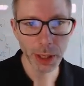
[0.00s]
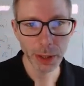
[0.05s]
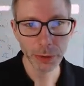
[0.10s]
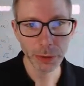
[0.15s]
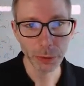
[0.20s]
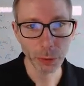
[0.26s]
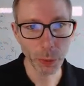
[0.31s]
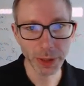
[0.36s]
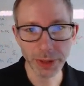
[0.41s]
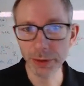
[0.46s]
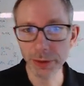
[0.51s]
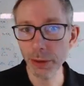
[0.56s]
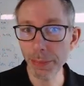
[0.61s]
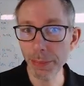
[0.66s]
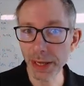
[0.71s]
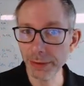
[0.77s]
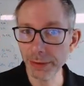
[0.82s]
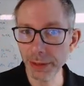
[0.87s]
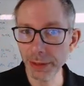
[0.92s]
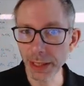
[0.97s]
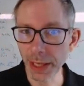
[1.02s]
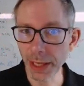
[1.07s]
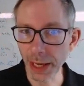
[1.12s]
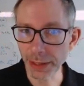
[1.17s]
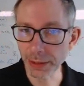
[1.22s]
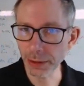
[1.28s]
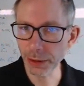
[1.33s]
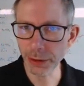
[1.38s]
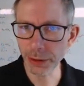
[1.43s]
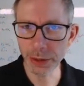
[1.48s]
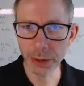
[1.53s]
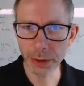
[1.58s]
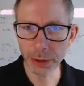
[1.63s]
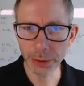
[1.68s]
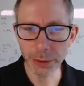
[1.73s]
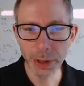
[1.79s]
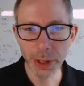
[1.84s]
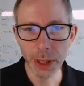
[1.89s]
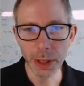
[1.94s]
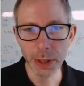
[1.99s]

So what's the basic idea here?